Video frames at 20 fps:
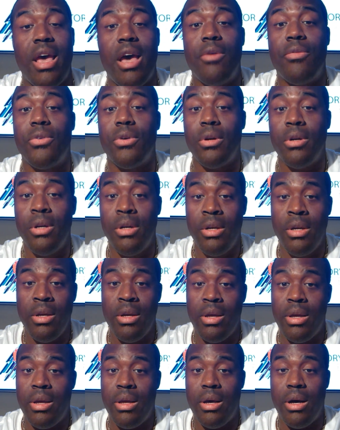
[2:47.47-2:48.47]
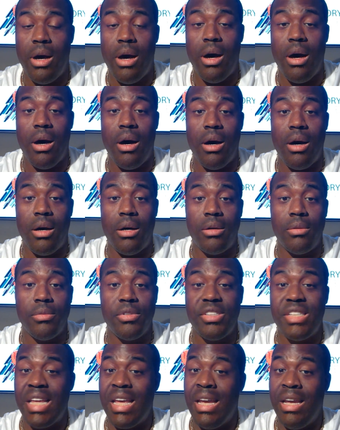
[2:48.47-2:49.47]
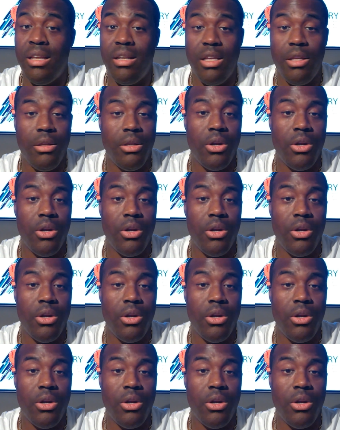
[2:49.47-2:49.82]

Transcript: ever uh, seen.